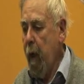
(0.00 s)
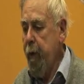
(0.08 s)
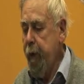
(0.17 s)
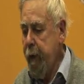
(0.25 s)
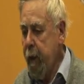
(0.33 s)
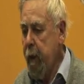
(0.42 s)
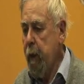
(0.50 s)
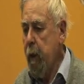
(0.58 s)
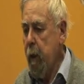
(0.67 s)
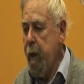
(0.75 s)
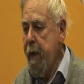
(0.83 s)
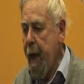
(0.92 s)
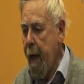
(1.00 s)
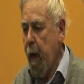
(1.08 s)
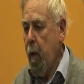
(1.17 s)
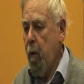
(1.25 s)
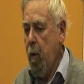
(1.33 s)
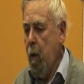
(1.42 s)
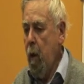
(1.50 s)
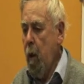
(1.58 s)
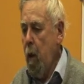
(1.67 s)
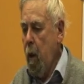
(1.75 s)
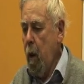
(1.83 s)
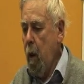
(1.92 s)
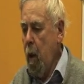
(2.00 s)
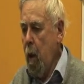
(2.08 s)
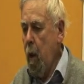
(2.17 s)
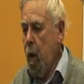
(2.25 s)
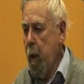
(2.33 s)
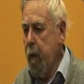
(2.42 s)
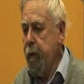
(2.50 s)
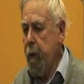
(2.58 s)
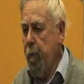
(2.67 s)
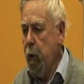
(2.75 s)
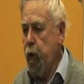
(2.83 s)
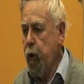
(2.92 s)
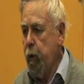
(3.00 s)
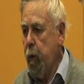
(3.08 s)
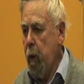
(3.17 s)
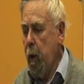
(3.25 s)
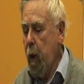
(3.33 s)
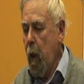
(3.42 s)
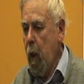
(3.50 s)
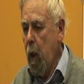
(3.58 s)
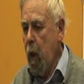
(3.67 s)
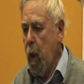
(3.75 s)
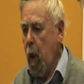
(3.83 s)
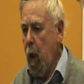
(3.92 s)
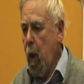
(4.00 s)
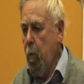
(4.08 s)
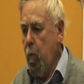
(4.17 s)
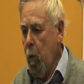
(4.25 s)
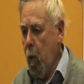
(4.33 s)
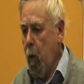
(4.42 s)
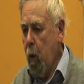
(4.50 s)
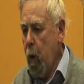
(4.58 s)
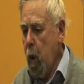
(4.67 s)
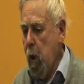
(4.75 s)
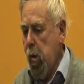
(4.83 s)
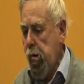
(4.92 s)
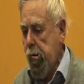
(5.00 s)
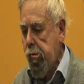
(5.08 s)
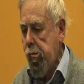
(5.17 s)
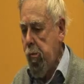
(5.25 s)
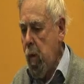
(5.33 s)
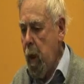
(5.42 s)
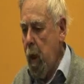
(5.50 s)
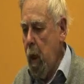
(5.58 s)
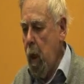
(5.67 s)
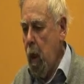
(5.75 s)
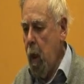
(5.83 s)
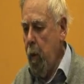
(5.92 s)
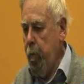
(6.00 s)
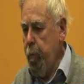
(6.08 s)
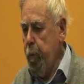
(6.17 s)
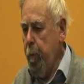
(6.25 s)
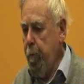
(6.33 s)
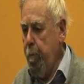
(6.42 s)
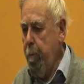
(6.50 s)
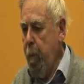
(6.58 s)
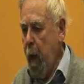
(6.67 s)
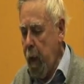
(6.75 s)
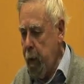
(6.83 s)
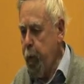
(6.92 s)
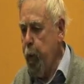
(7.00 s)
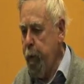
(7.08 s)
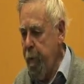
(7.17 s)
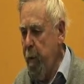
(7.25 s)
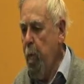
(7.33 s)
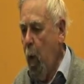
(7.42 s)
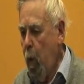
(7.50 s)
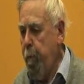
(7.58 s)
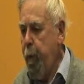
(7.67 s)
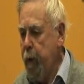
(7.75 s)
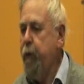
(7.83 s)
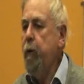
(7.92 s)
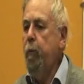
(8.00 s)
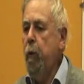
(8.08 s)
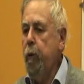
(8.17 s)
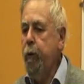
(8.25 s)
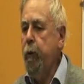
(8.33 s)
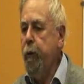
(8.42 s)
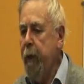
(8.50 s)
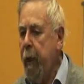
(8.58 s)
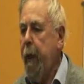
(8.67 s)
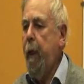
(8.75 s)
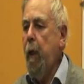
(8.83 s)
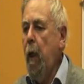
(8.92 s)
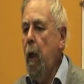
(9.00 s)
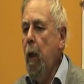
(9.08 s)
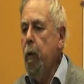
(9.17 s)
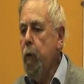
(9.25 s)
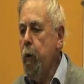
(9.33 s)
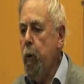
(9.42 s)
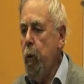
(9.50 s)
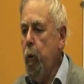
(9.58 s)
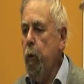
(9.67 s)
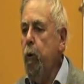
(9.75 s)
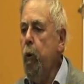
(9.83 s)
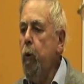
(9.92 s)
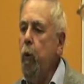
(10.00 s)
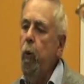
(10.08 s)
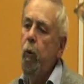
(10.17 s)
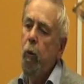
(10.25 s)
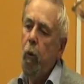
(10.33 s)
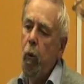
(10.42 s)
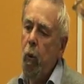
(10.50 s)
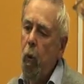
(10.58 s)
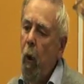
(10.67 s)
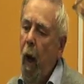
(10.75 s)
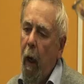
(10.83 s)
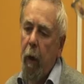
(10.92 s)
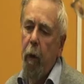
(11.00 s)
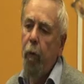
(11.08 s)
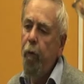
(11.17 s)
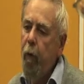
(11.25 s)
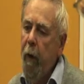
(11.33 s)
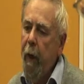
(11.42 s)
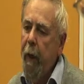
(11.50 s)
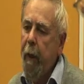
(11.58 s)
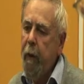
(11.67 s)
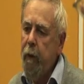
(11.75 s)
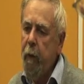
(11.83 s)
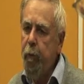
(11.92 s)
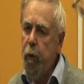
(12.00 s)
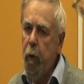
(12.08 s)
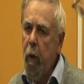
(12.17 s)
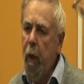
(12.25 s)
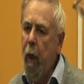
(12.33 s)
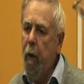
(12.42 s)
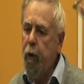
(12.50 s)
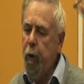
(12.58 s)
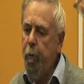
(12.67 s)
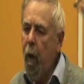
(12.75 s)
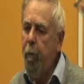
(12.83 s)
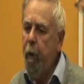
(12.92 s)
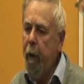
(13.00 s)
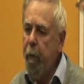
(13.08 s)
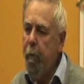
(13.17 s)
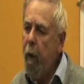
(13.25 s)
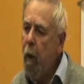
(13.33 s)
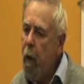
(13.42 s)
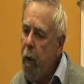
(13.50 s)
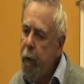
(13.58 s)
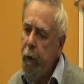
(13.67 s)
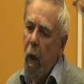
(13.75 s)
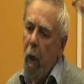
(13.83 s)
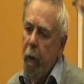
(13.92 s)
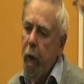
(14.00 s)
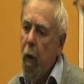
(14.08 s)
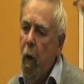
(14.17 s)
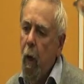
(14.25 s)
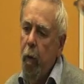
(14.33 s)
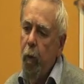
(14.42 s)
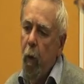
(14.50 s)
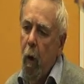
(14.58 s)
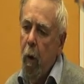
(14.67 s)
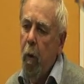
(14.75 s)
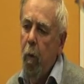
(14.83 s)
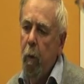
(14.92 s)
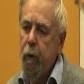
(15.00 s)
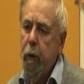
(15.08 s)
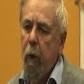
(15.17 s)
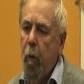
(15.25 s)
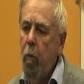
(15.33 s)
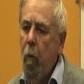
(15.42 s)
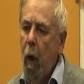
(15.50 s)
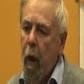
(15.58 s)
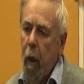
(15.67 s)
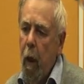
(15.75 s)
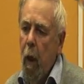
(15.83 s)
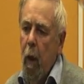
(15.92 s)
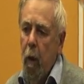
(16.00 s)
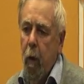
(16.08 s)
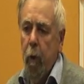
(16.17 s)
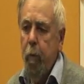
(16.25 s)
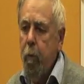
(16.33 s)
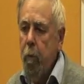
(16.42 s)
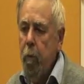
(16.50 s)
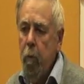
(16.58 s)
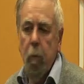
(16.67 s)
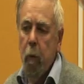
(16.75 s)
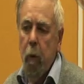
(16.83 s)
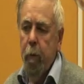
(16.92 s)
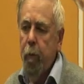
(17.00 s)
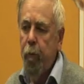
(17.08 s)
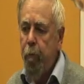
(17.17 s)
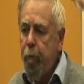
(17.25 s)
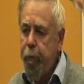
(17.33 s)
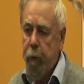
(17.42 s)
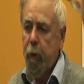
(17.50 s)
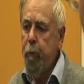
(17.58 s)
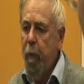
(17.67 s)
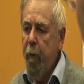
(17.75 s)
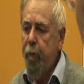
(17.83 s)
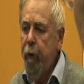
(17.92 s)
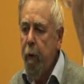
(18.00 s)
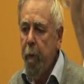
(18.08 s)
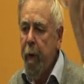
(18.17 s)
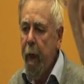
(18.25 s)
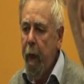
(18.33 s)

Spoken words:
I think now it's a much more... it would be more possible today to argue for anarchism to a larger public, because the groundwork was done by not just by freedom.